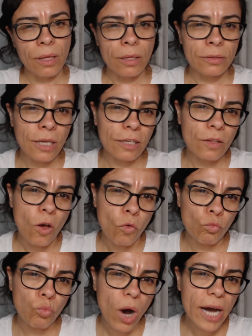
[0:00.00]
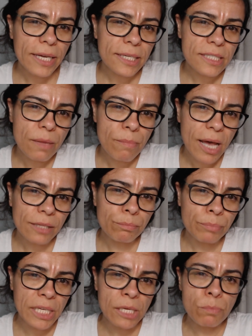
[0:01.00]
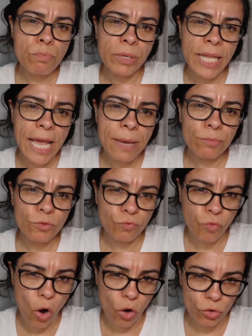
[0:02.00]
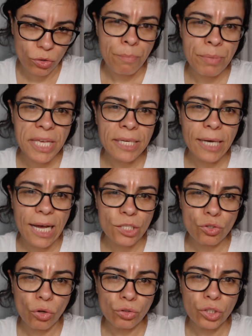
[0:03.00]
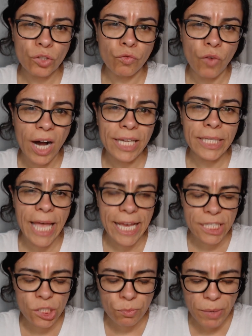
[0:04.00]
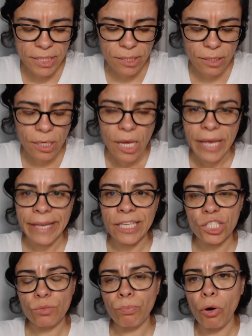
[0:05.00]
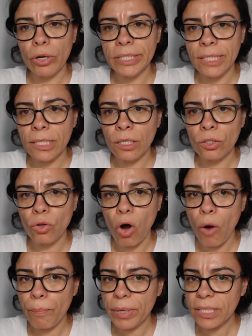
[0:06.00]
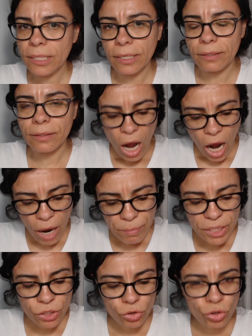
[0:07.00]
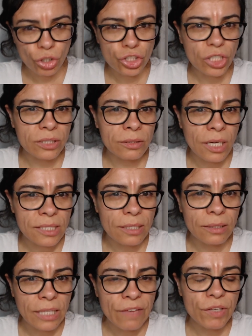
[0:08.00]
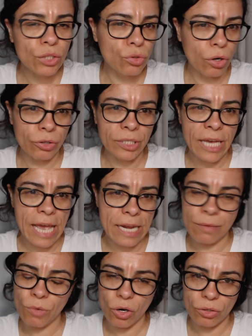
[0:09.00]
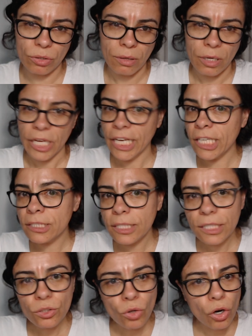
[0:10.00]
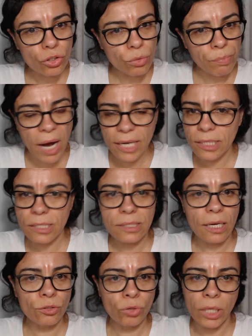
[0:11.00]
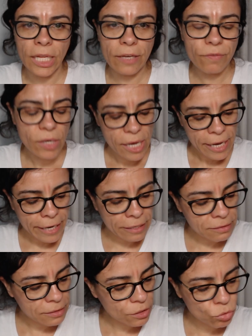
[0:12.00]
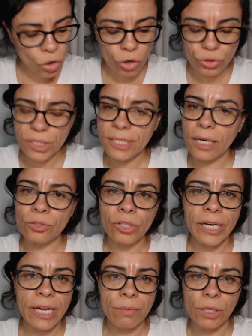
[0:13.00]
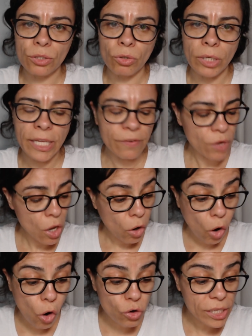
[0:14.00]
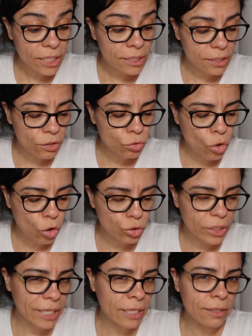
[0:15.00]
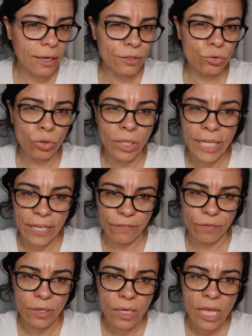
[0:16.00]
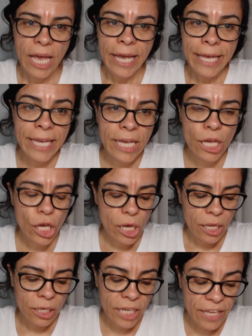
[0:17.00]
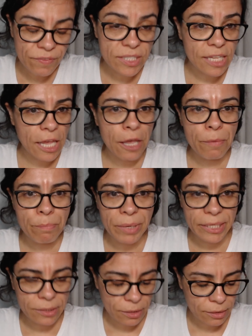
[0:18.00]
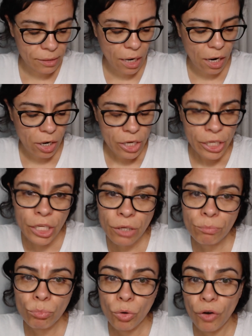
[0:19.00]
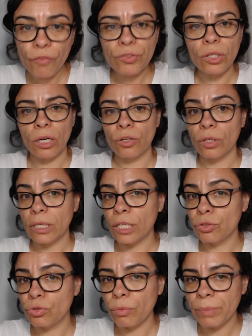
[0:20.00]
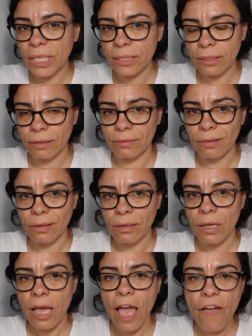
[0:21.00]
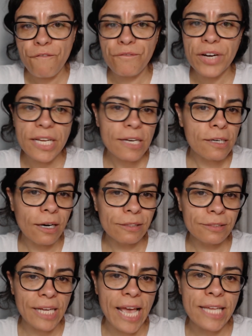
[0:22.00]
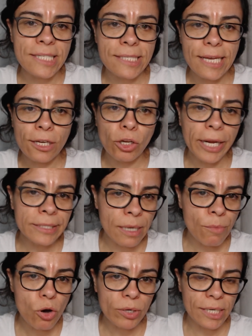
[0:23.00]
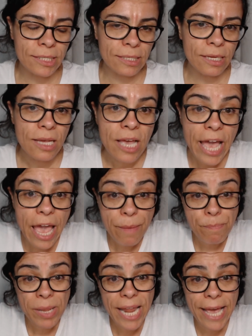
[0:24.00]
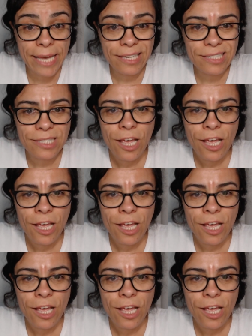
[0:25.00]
Then why is a man being blamed for being assaulted while expressing his political opinion? Hamit Coskun doesn't live in Turkey anymore. He didn't go to Pakistan to live, he didn't go to Saudi Arabia to live, or he didn't go to Iran to live. He lives in Britain now. He moved into Britain. A free country, a secular democracy, a place